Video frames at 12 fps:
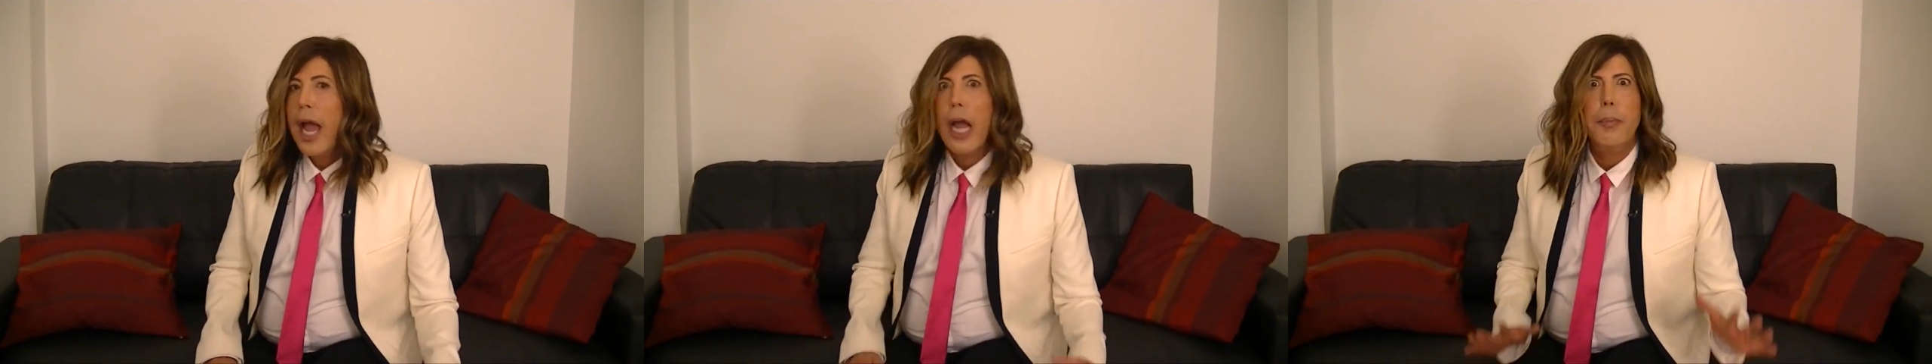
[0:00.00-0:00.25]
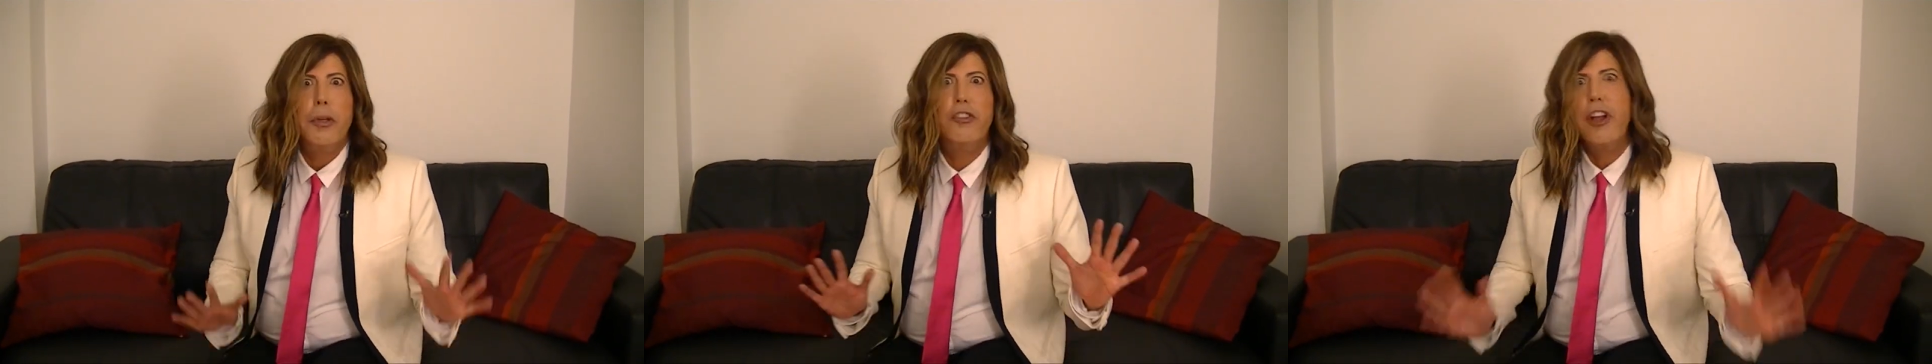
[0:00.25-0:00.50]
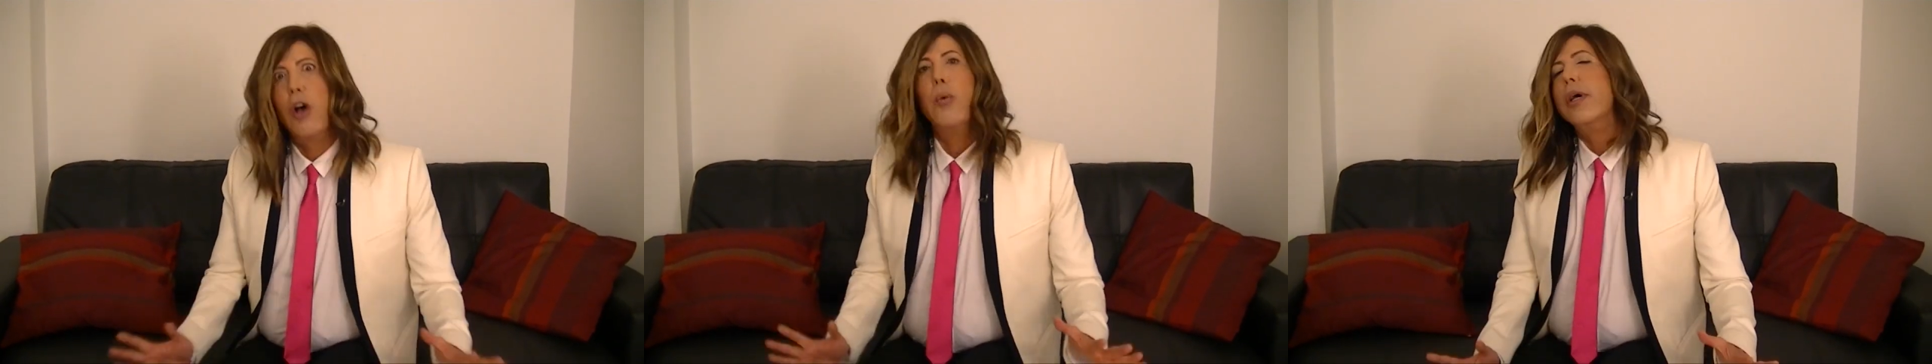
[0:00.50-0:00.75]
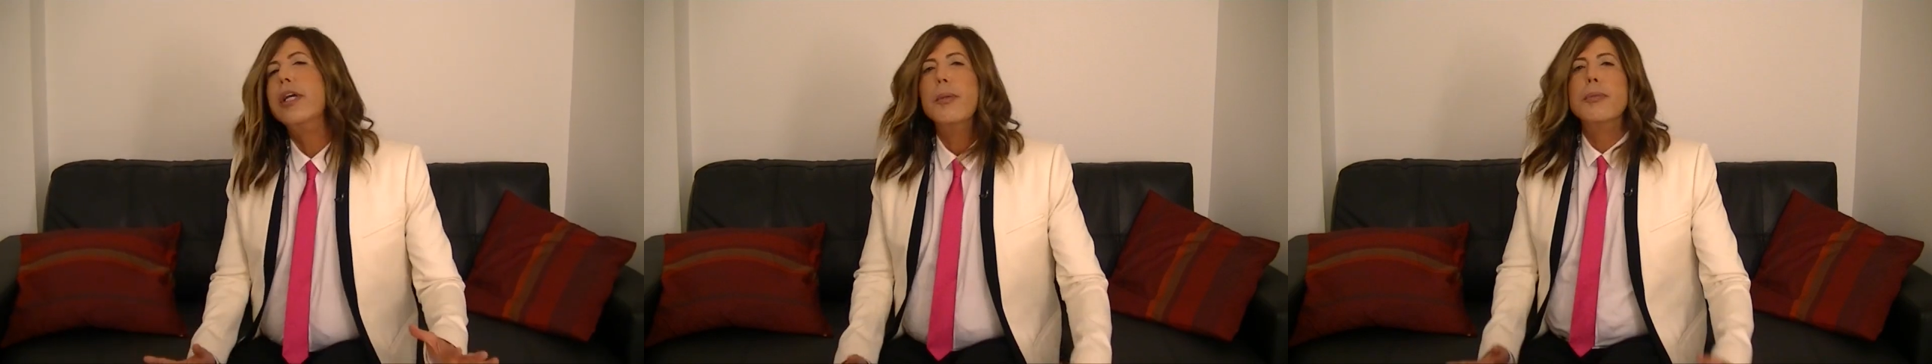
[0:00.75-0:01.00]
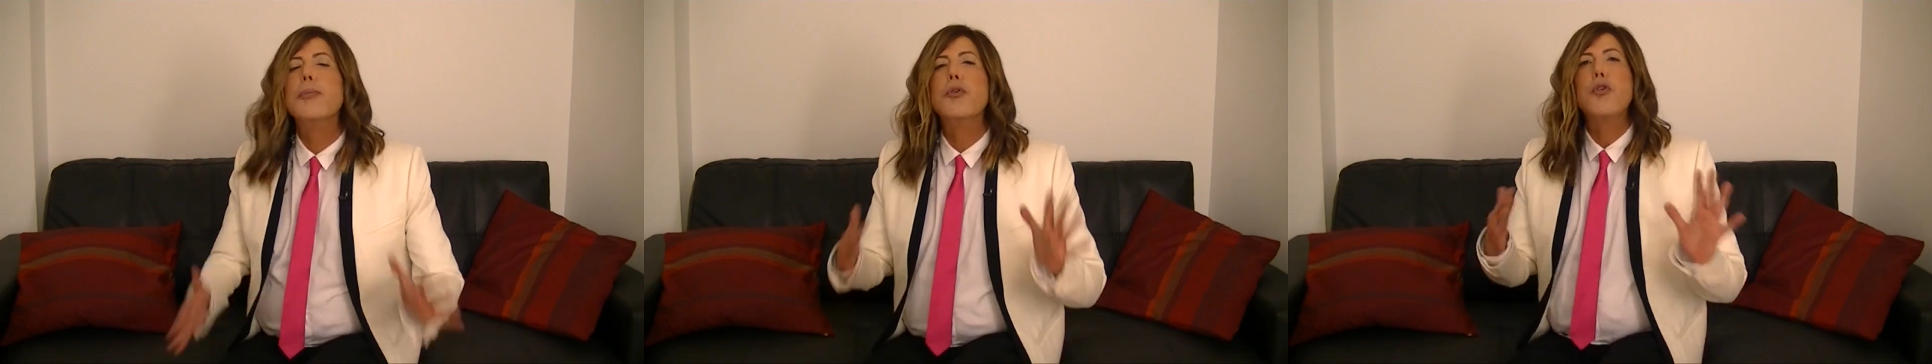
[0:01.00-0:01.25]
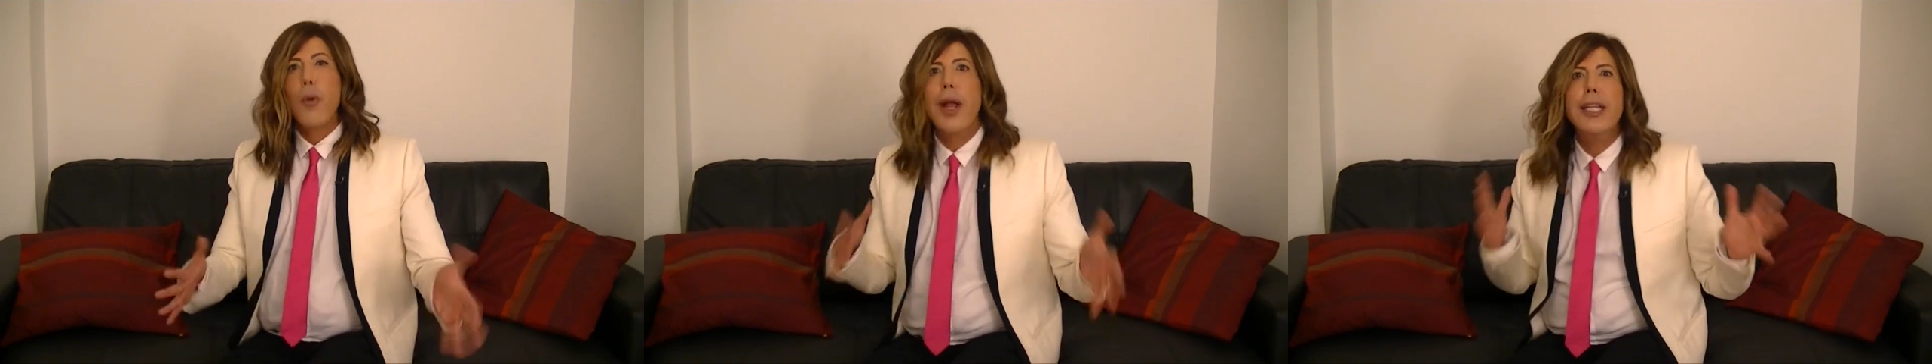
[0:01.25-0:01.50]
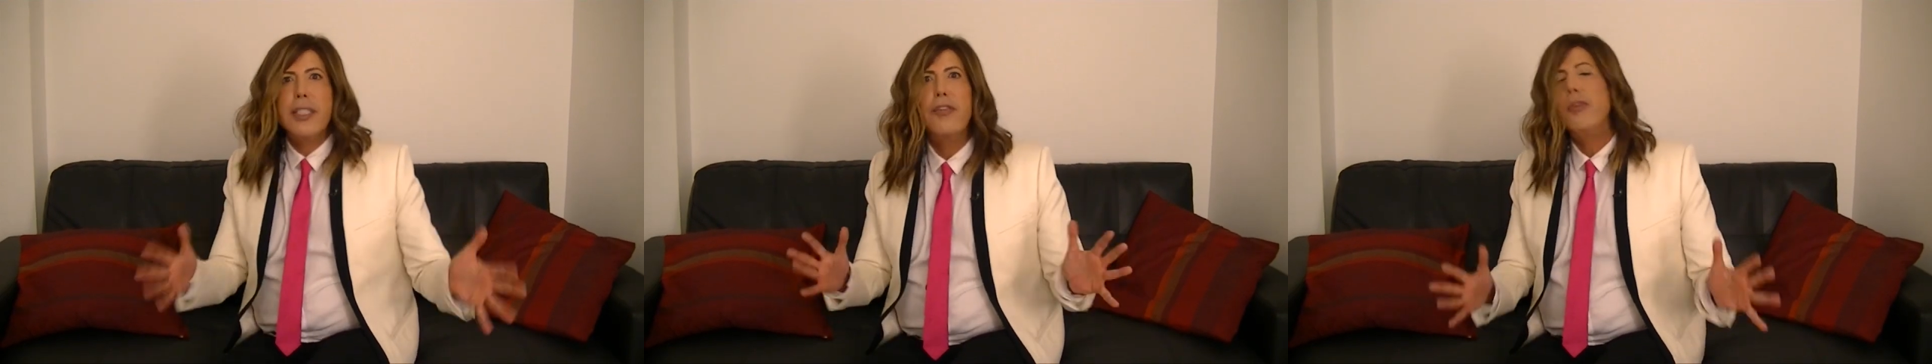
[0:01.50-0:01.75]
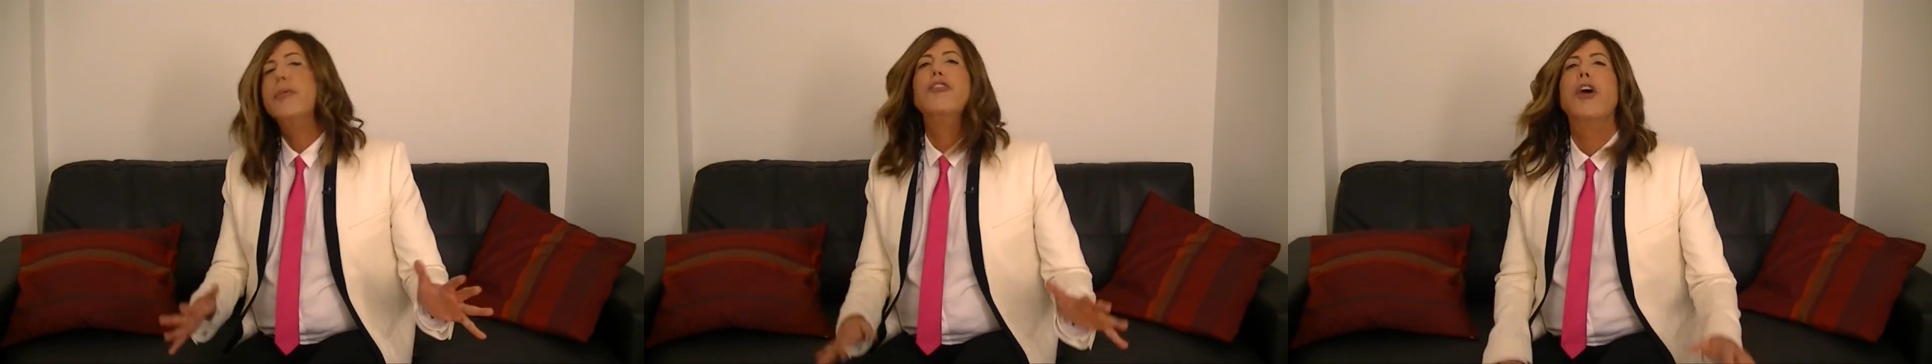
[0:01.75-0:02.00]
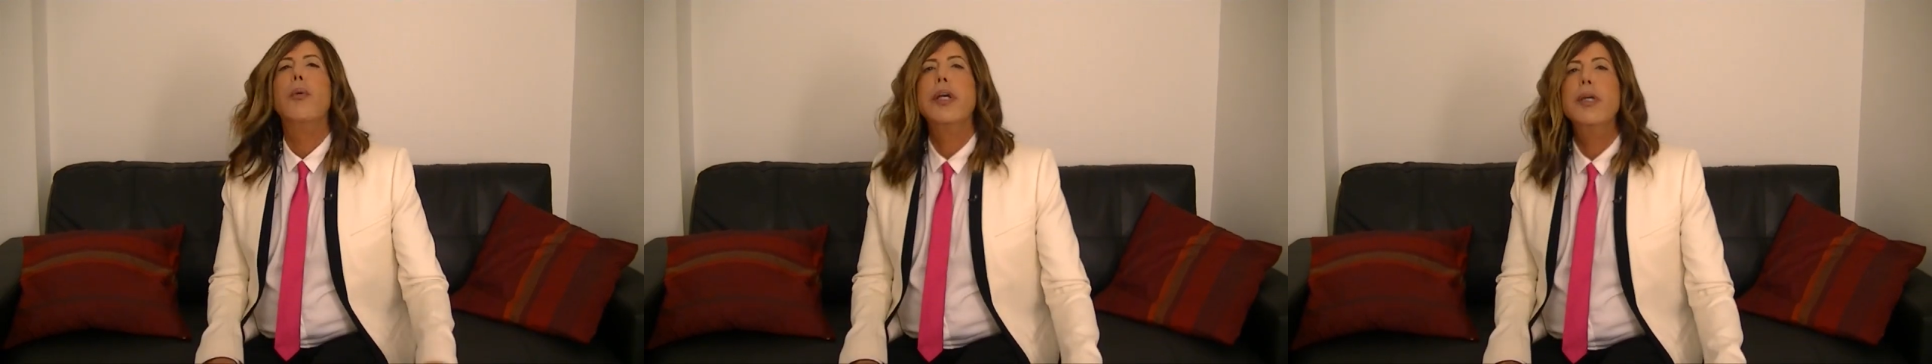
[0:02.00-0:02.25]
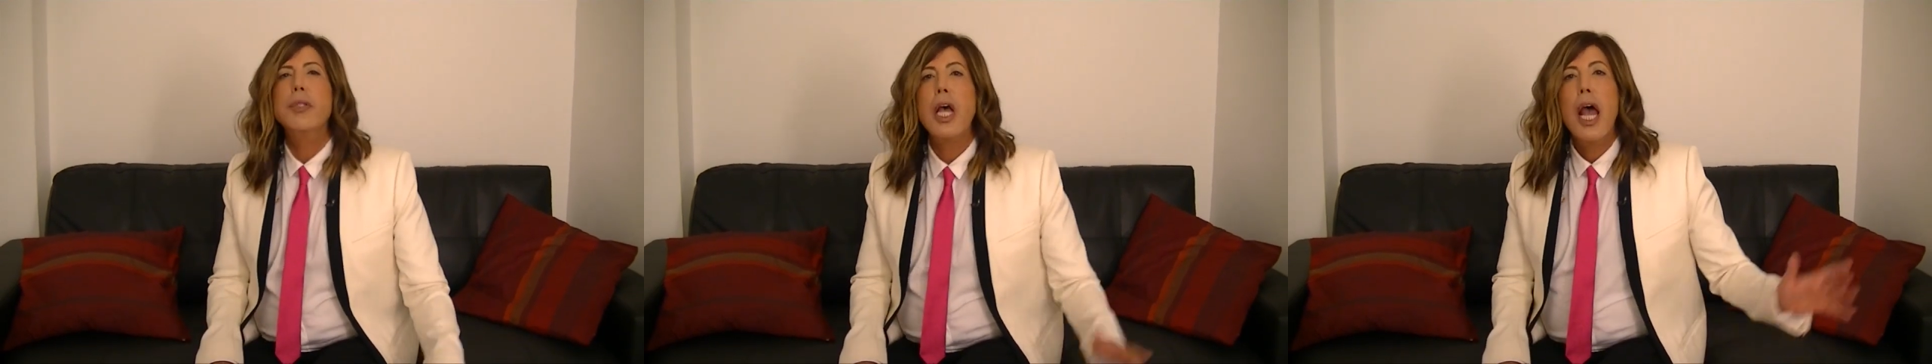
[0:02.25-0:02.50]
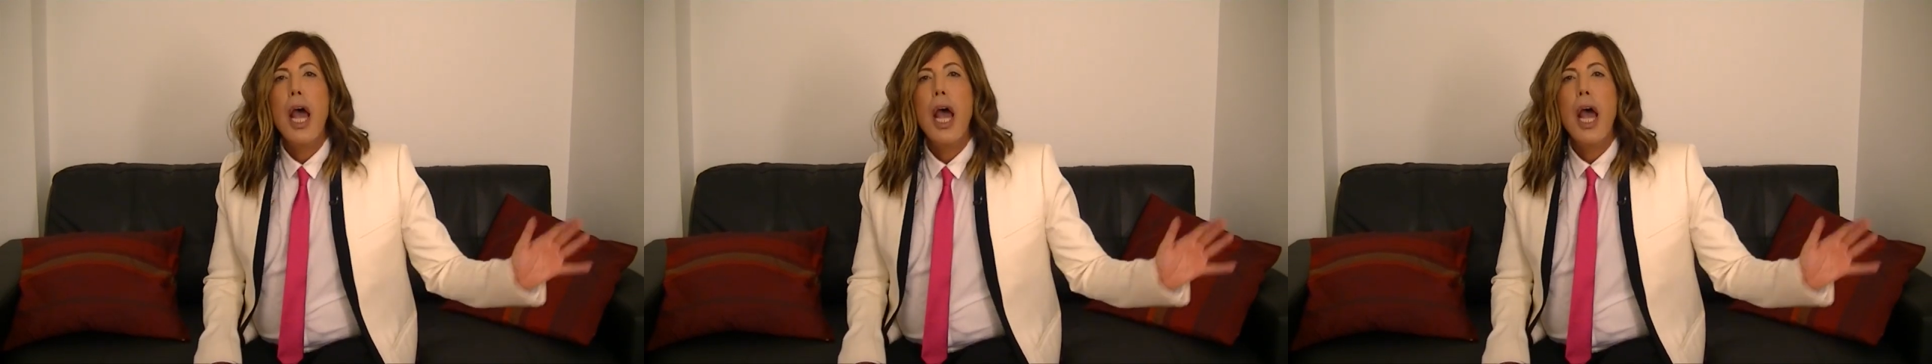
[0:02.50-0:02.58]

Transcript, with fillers: and Michelle Williams. I'm crazy for Michelle Williams.